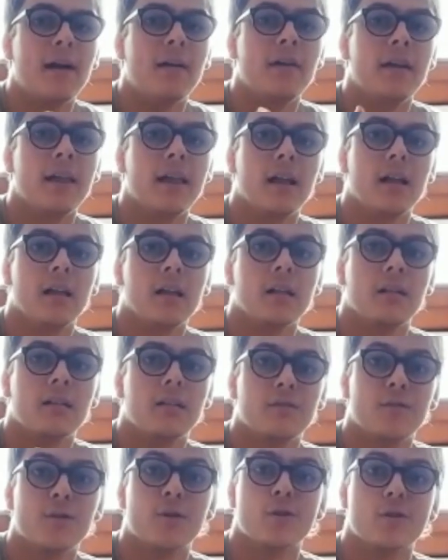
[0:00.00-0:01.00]
parallel
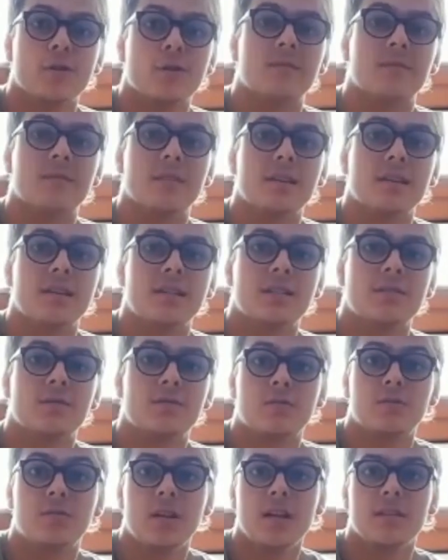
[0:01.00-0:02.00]
version of this
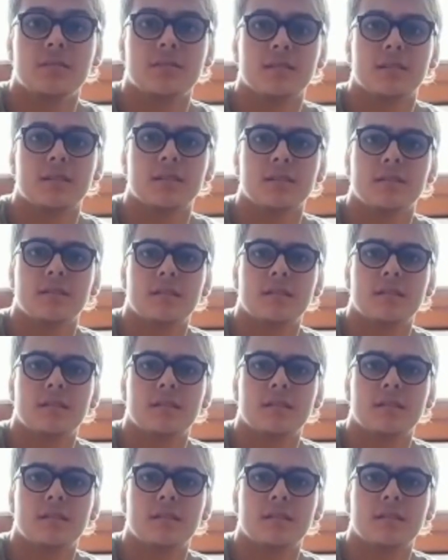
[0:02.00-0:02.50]
for Raven.